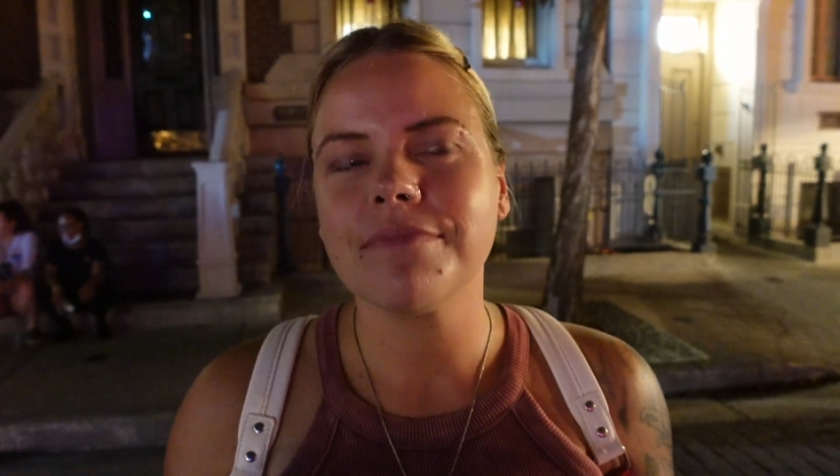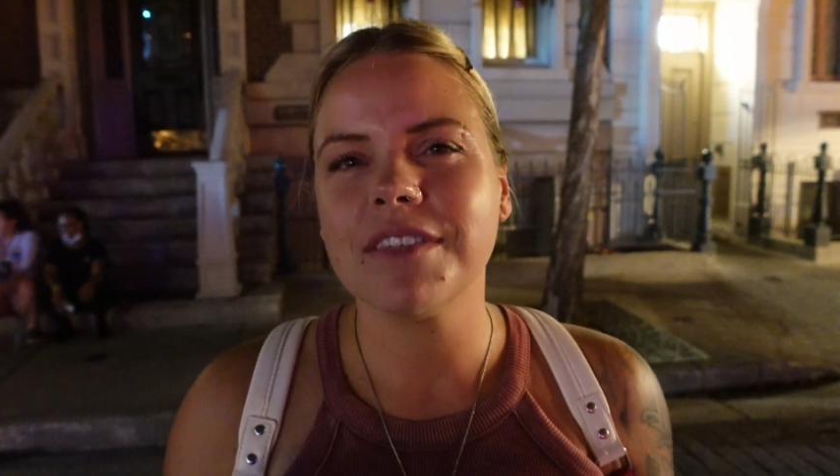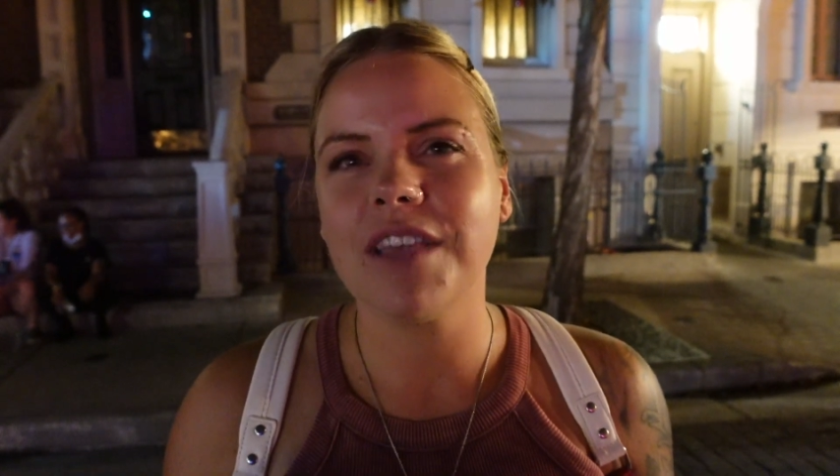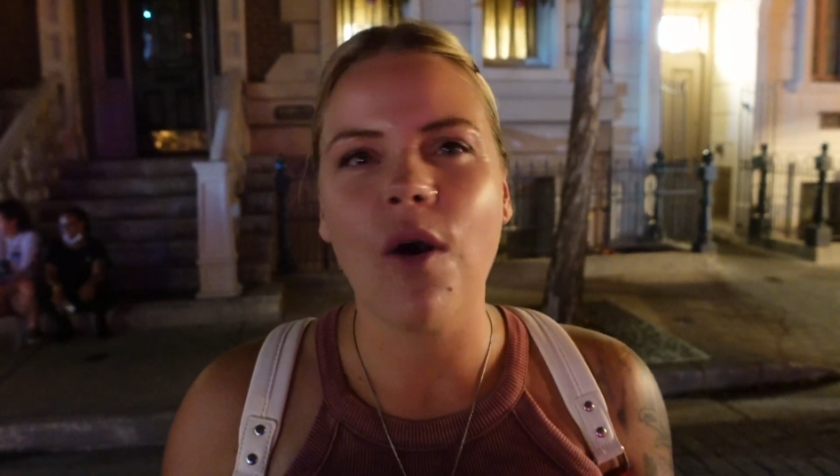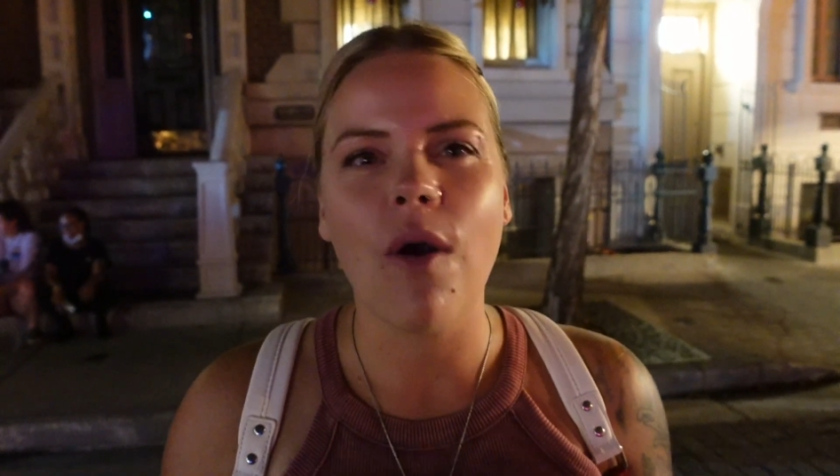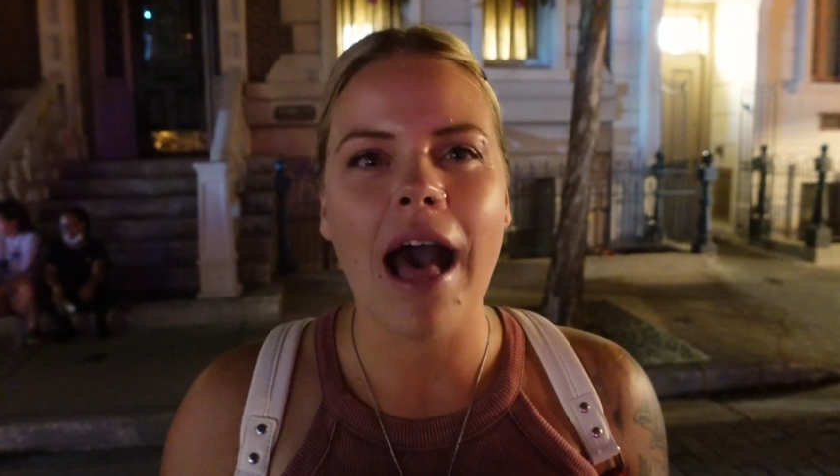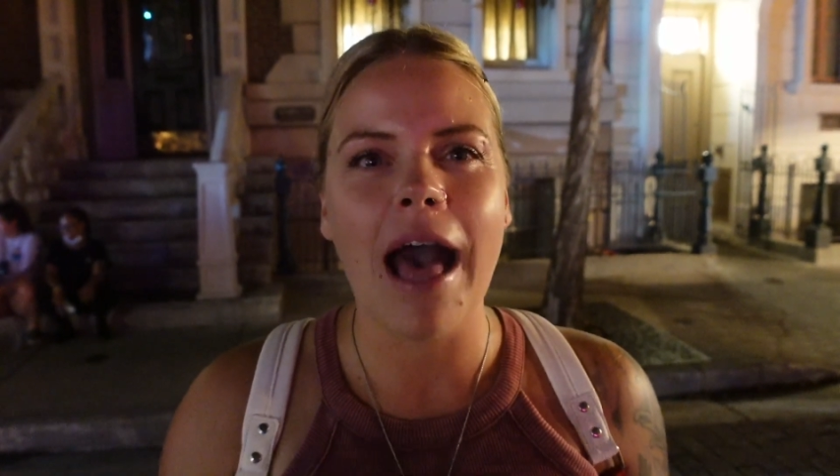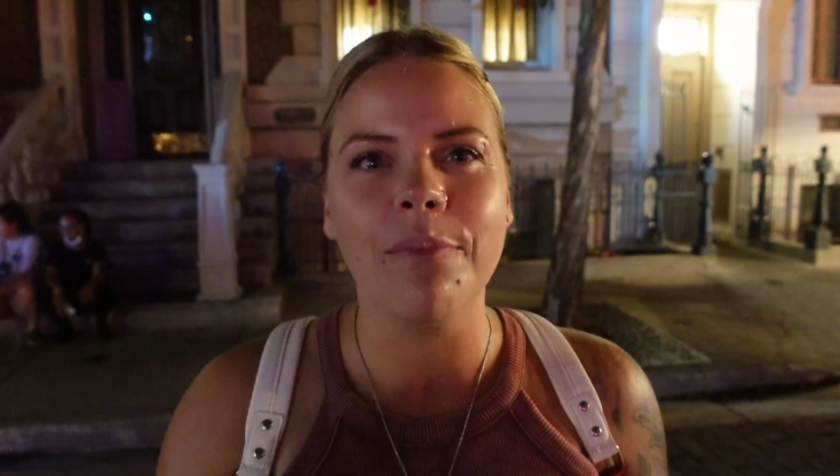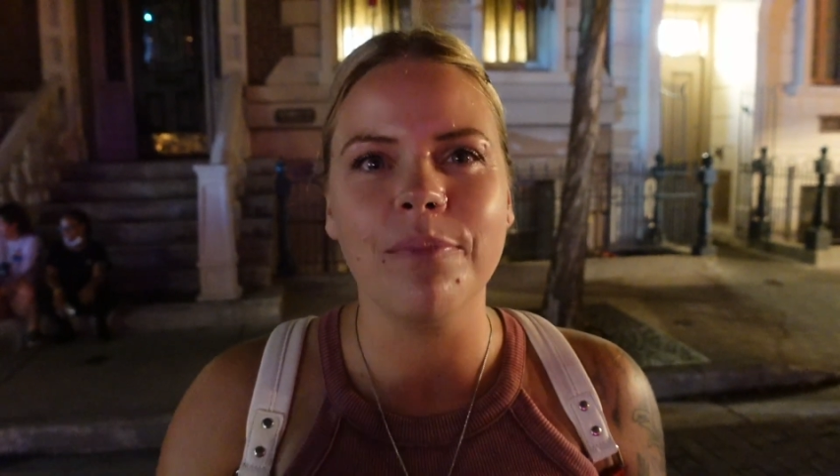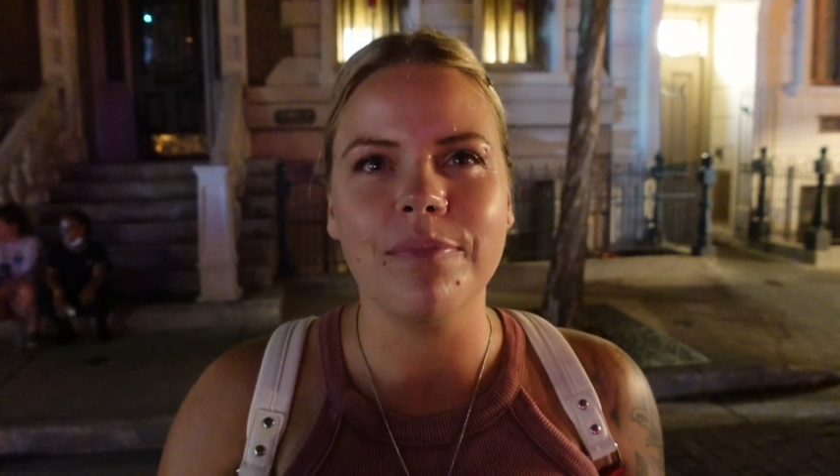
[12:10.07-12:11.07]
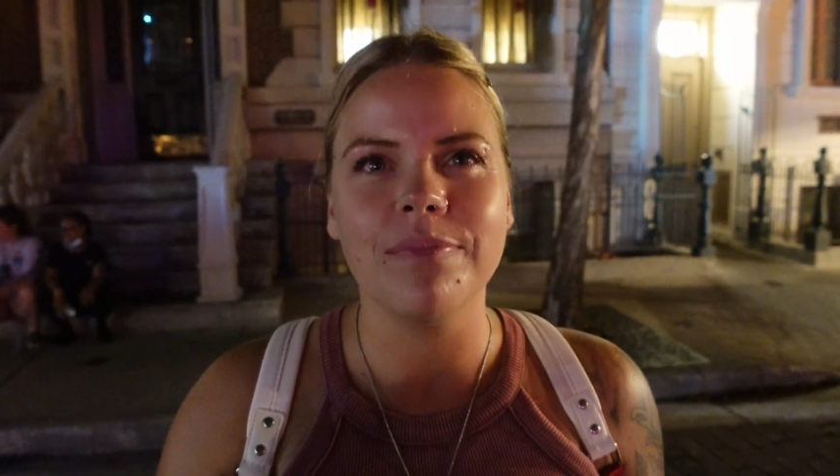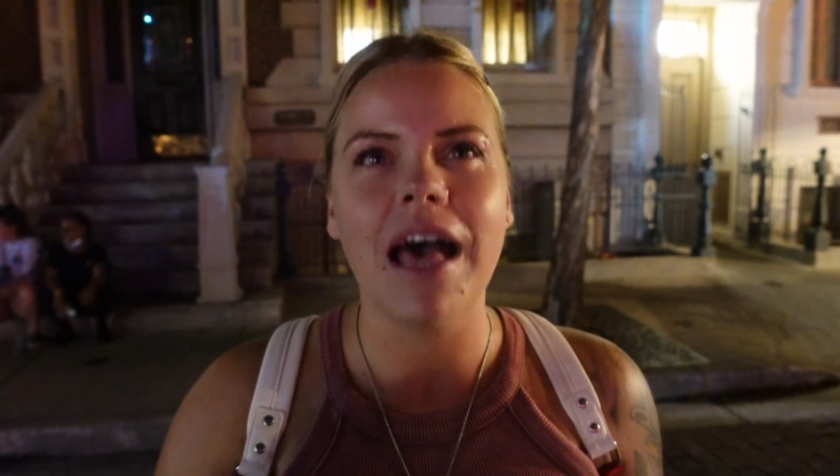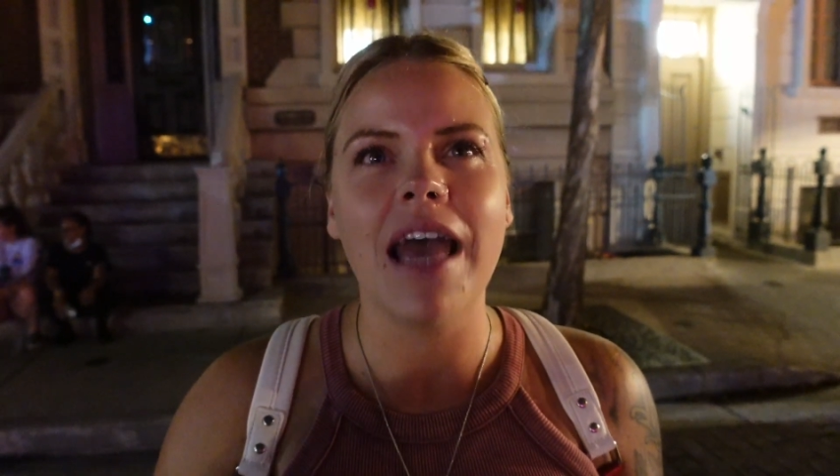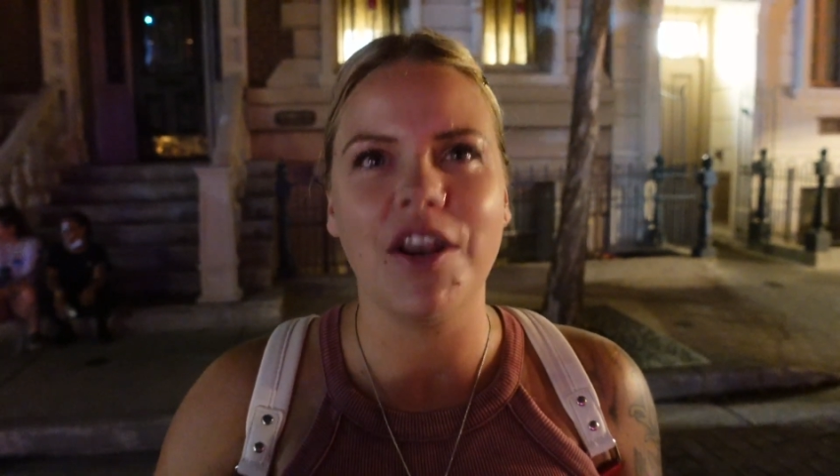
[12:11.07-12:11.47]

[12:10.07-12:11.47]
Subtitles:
So I'm not